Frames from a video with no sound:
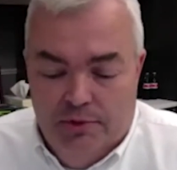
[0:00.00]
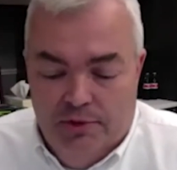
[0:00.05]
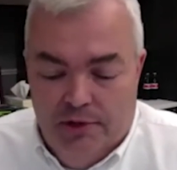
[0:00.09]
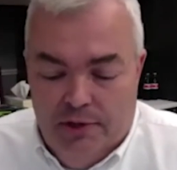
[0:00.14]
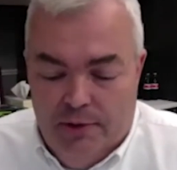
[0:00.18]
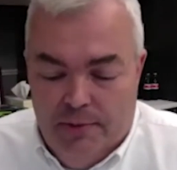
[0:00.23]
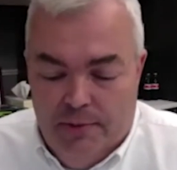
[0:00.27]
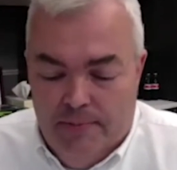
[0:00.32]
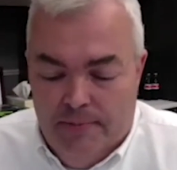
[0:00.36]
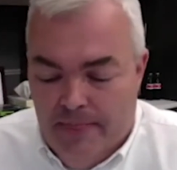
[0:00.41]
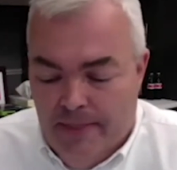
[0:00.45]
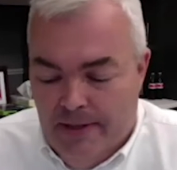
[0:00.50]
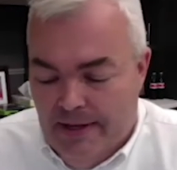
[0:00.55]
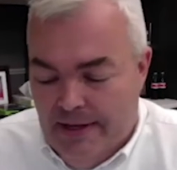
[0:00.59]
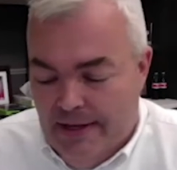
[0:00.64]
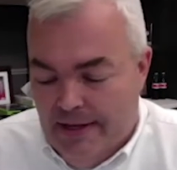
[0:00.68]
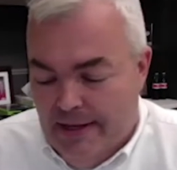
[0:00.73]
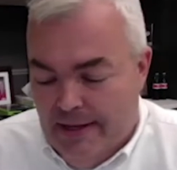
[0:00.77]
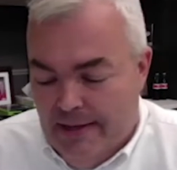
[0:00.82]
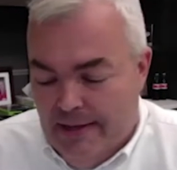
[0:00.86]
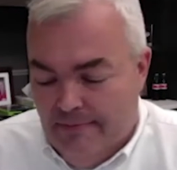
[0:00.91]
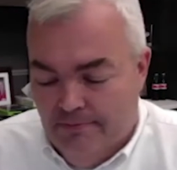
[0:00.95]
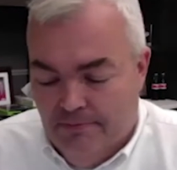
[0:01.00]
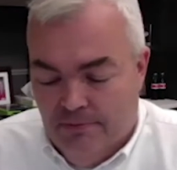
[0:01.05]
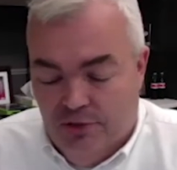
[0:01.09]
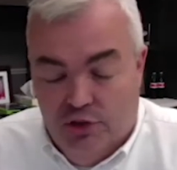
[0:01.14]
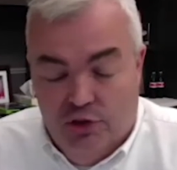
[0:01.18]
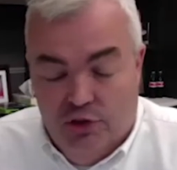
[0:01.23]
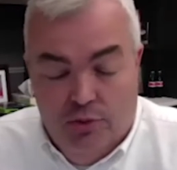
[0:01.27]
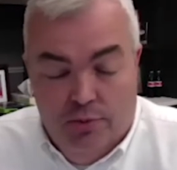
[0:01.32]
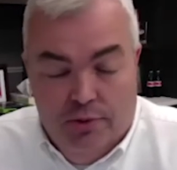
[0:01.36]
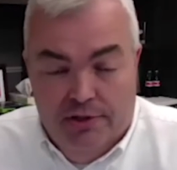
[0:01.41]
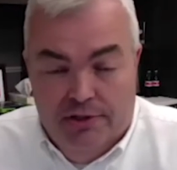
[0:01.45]
So
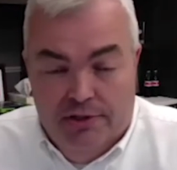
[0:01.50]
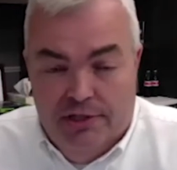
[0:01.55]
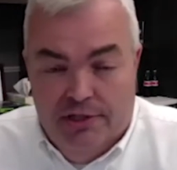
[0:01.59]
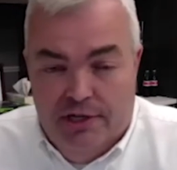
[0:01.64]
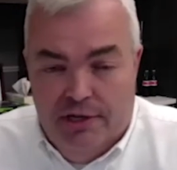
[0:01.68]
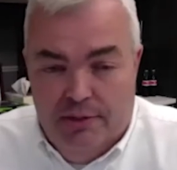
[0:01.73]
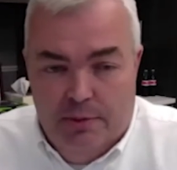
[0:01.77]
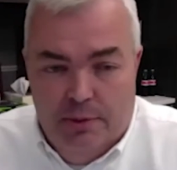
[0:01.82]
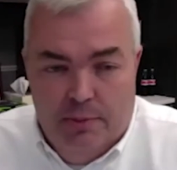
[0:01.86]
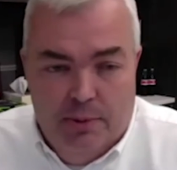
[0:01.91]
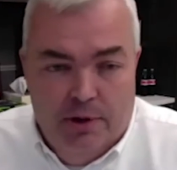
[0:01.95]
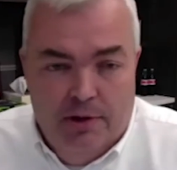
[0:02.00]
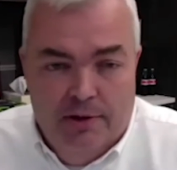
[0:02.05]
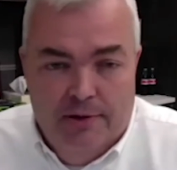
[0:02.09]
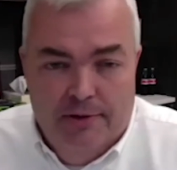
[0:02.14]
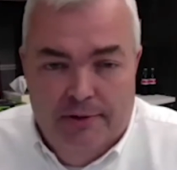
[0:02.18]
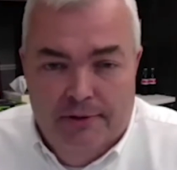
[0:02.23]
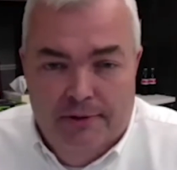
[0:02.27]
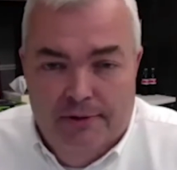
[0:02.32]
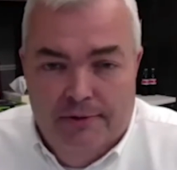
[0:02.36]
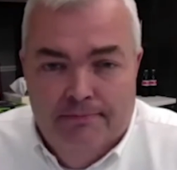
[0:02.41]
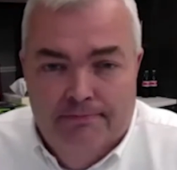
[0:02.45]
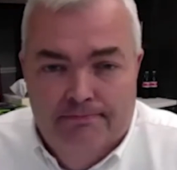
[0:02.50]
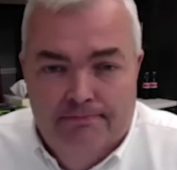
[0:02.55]
super excited to be part of this.